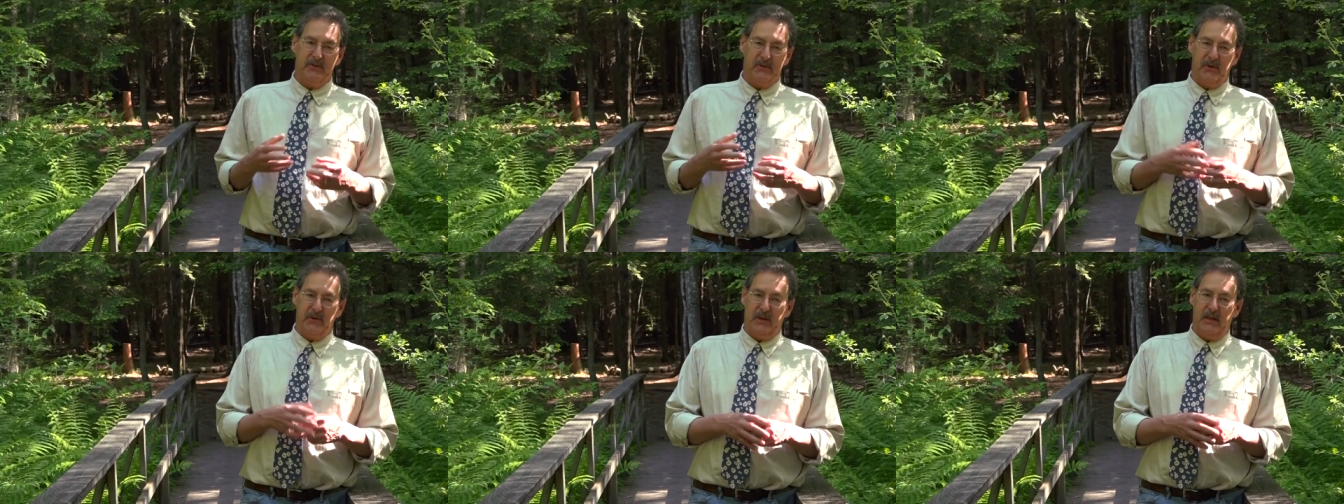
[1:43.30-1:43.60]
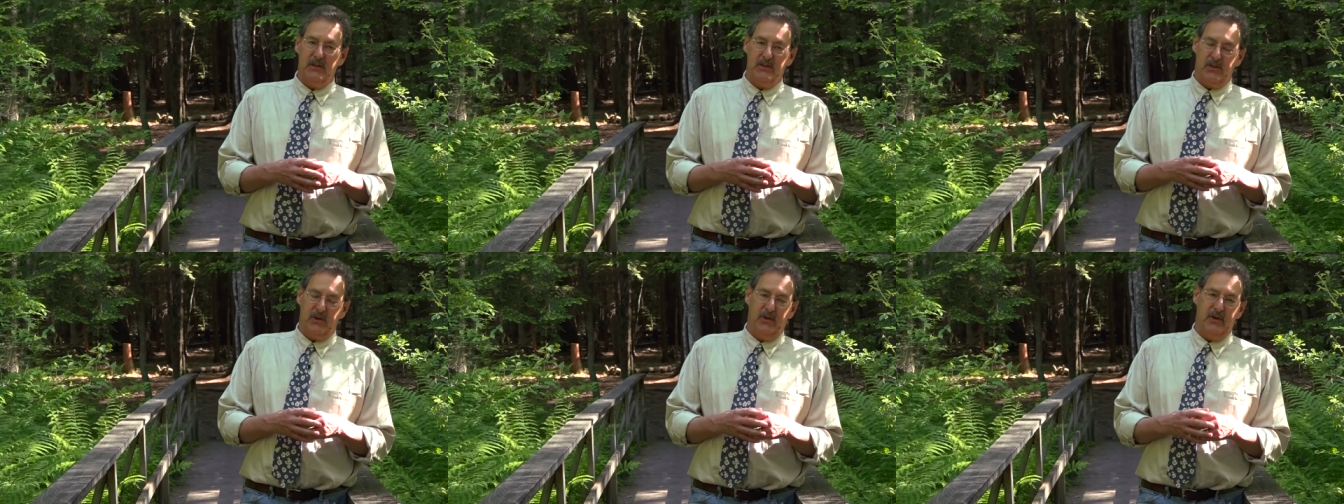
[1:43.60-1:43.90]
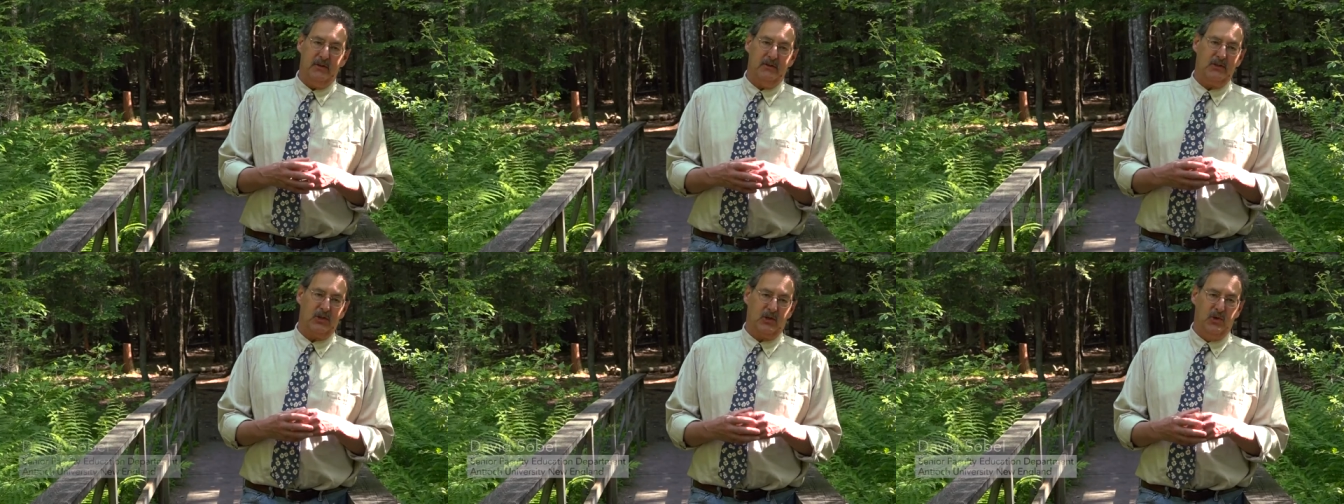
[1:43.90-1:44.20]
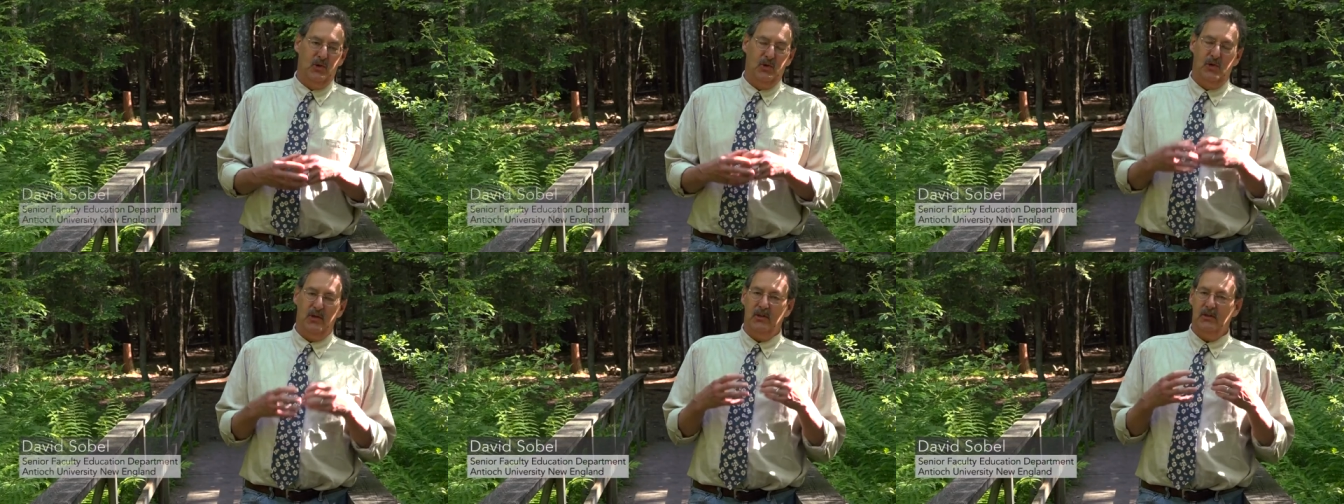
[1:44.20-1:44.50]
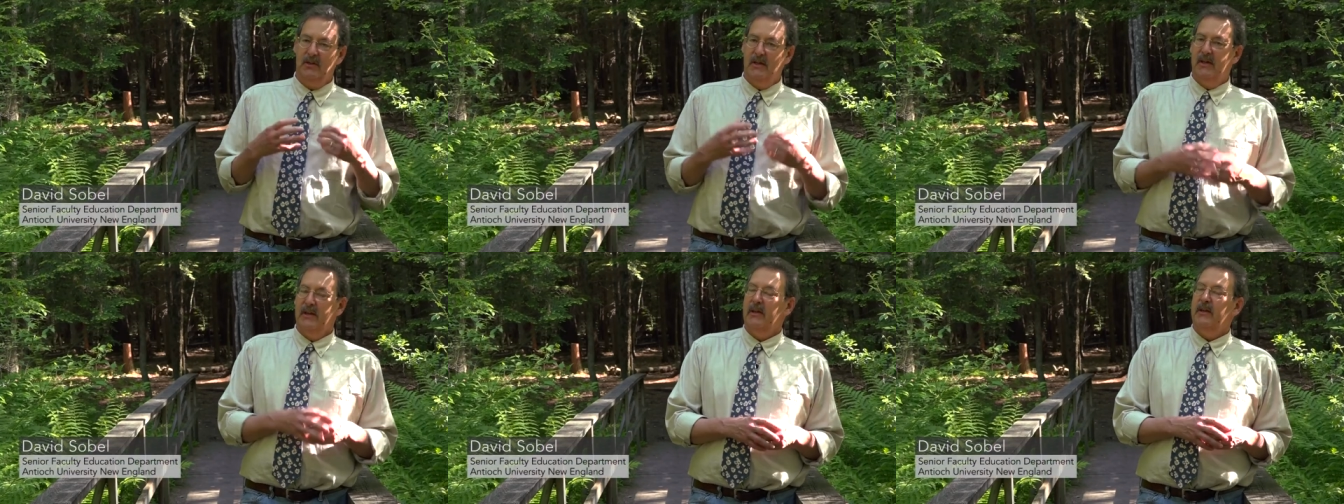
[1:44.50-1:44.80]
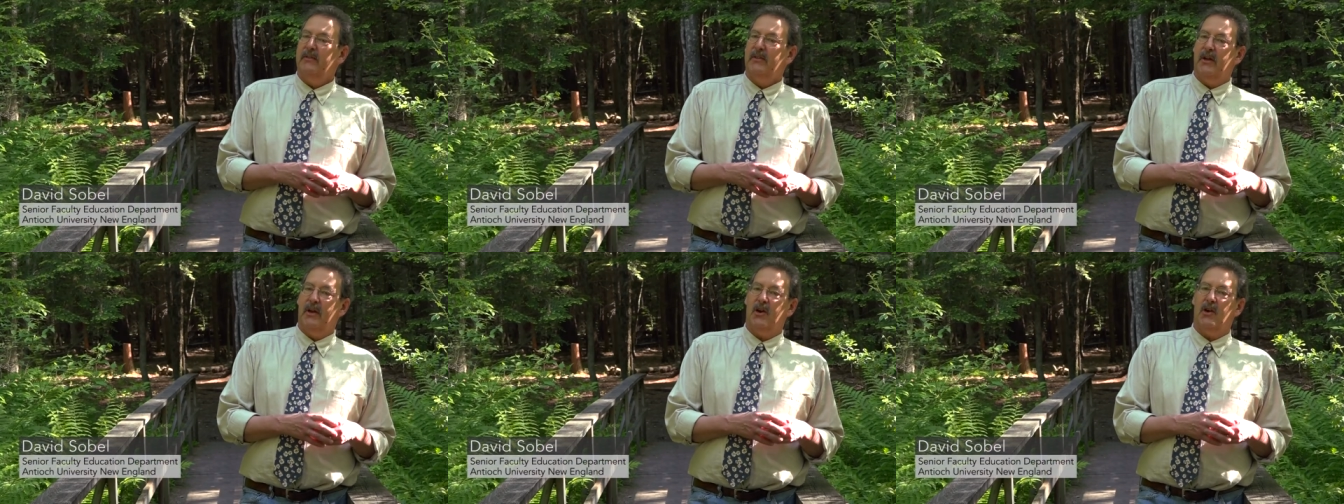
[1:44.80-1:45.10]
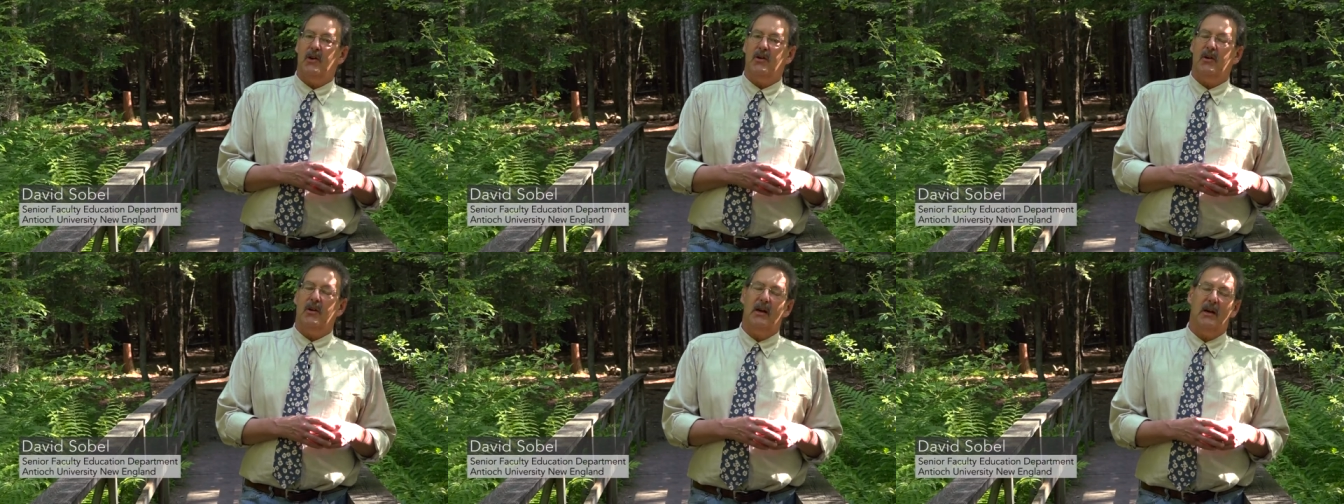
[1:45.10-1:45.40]
So kids are in school,
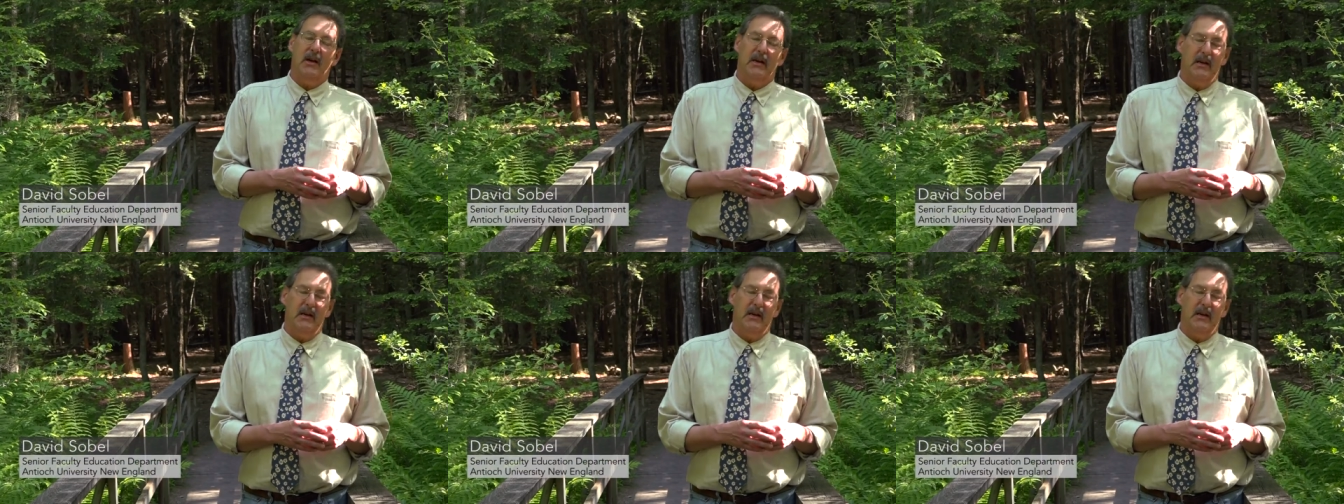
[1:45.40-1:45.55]
they're,